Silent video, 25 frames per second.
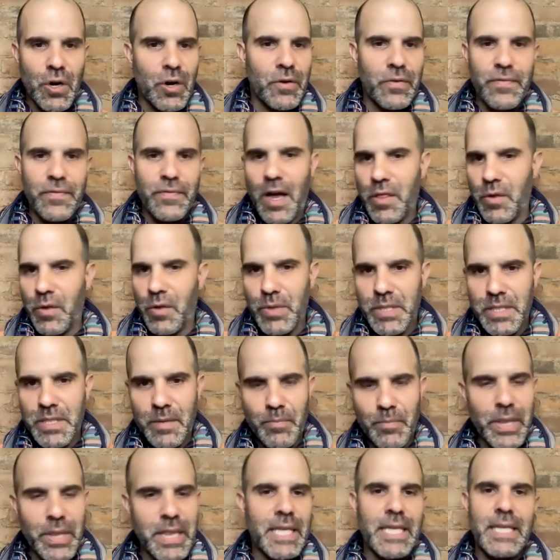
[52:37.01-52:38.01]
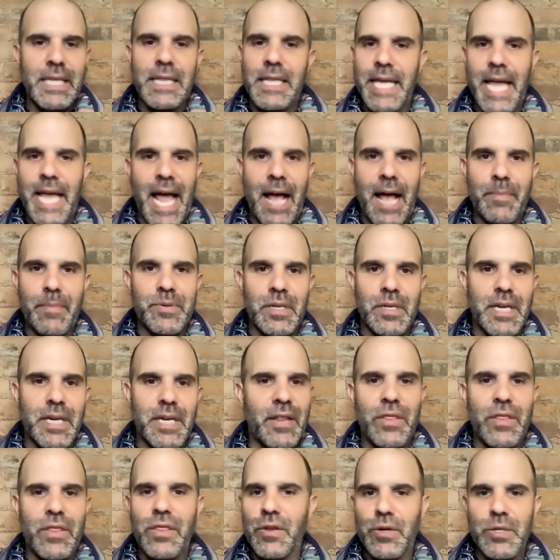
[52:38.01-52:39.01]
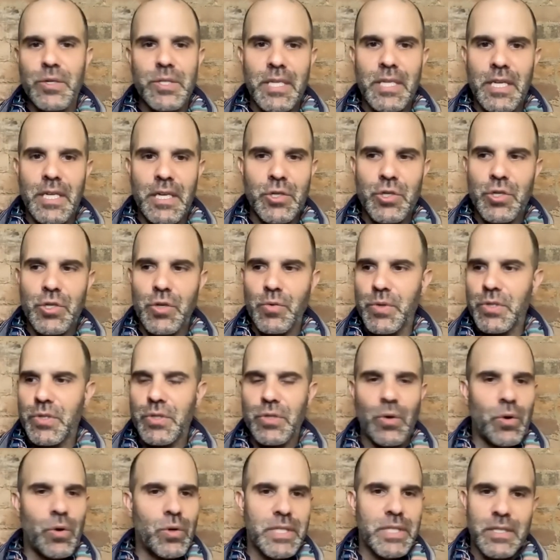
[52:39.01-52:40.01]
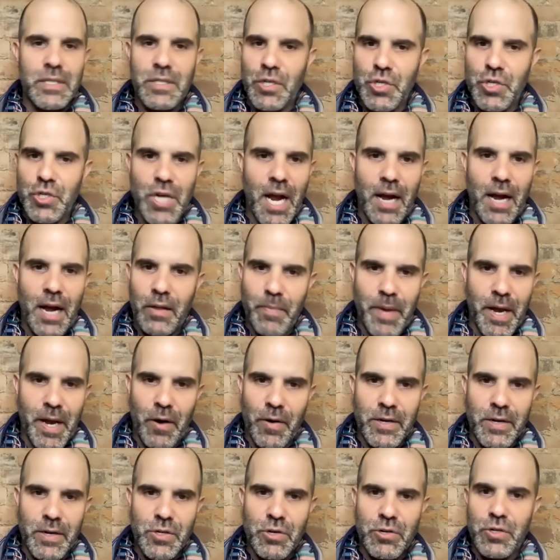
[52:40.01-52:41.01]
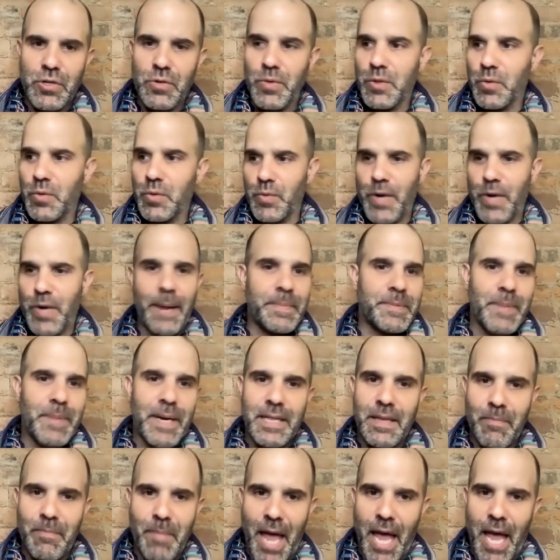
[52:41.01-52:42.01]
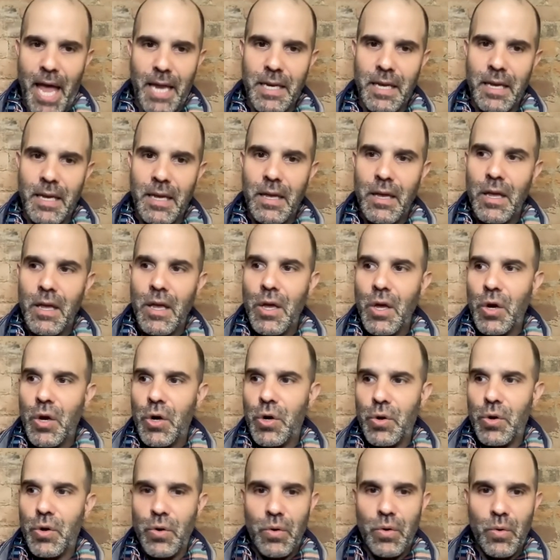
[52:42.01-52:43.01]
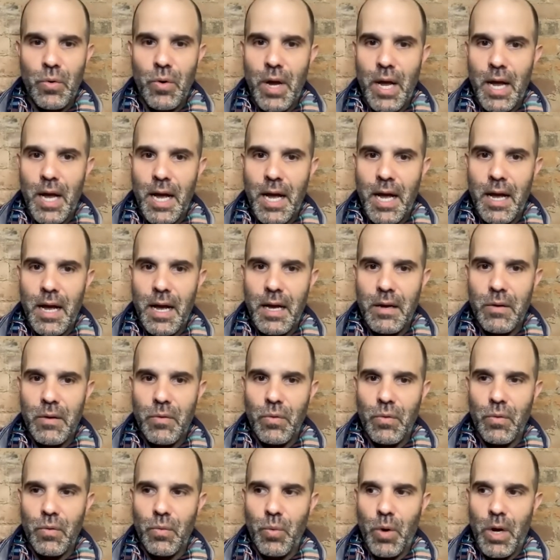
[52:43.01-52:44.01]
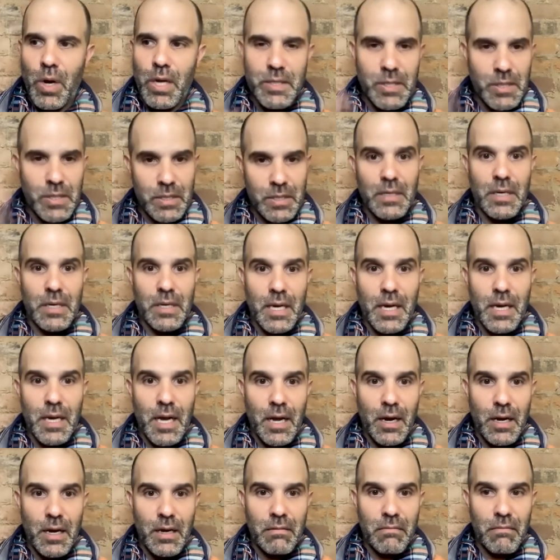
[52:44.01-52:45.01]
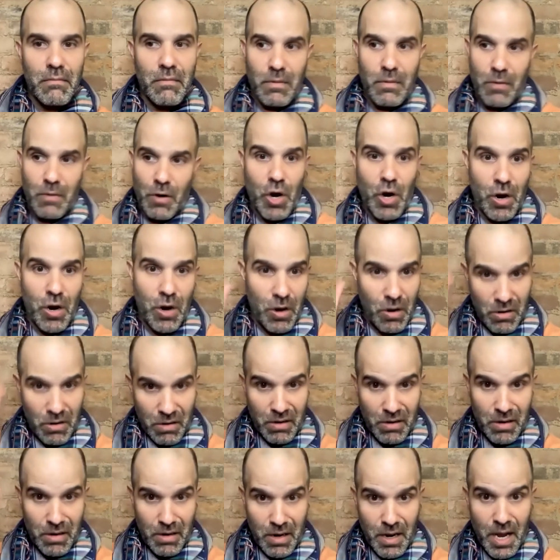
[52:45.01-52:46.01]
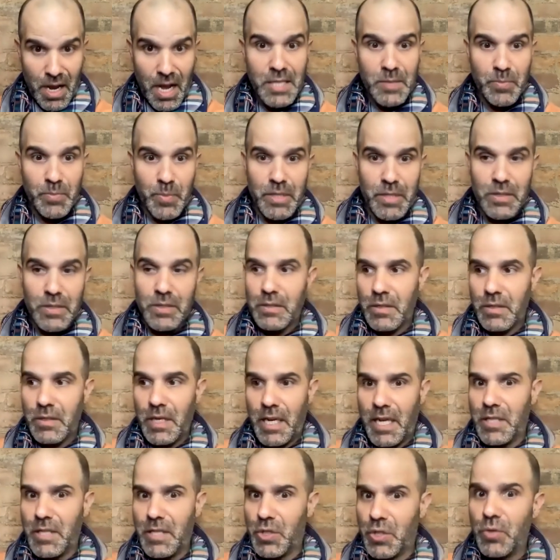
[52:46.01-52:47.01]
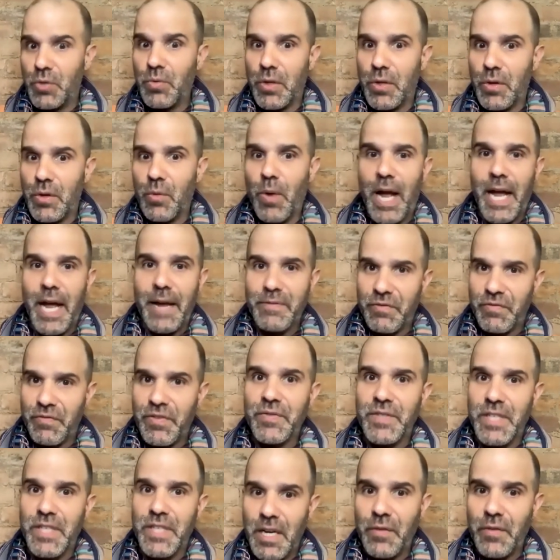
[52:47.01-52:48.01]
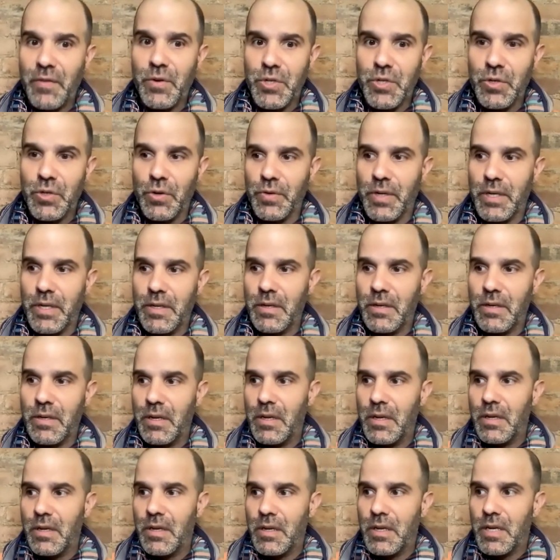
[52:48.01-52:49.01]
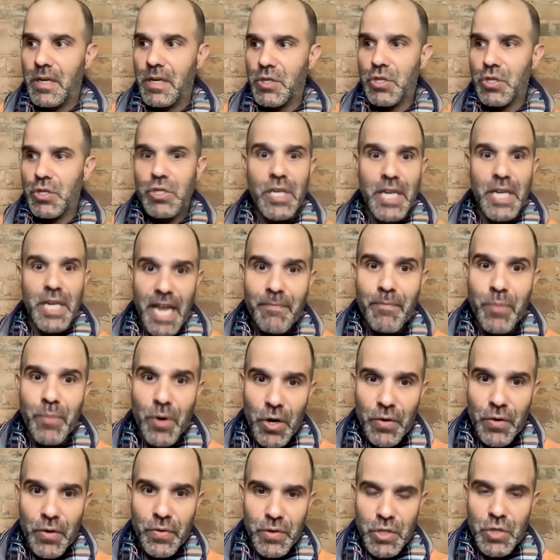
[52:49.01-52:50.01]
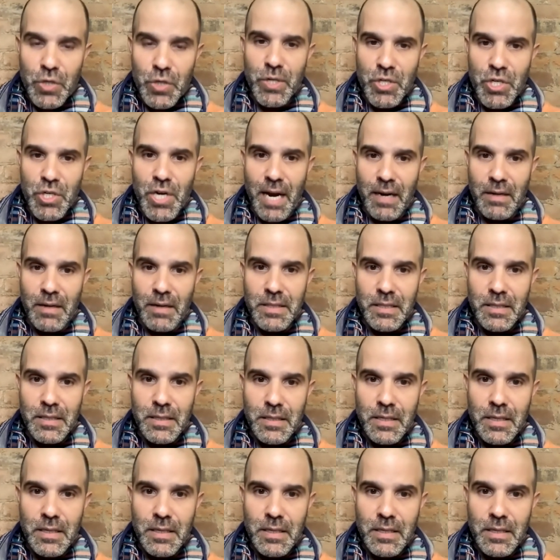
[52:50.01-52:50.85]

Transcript: Her father was completely absent. At 13, she was sold into child marriage. She was raped by the man who uh, was uh, her husband. He had two other wives, 15 other children. She gave birth to a child.